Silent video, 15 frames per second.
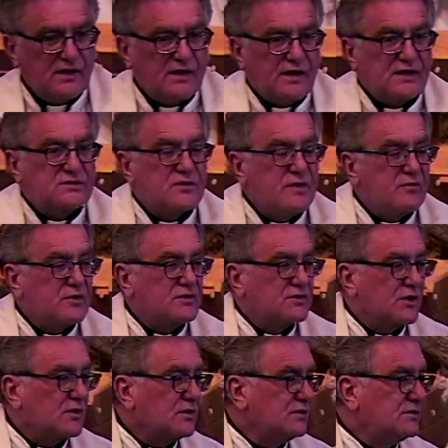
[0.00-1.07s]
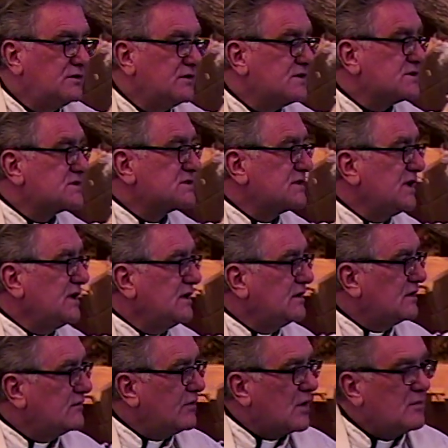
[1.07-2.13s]
As we return to the state
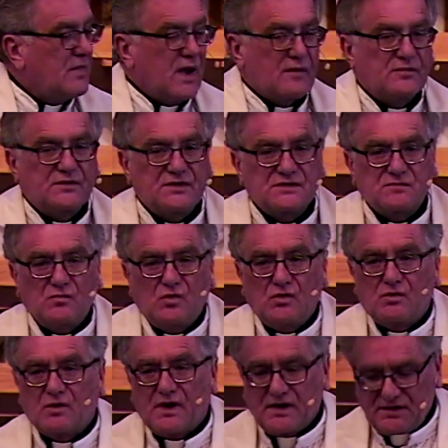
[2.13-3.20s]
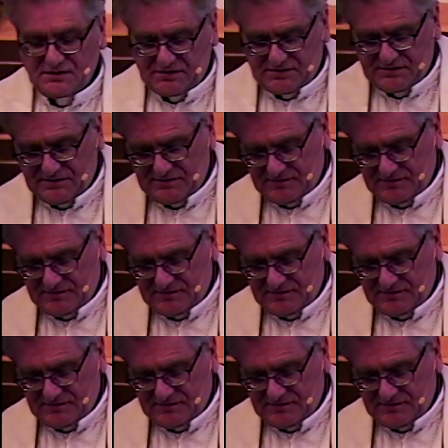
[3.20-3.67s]
of our baptismal grace.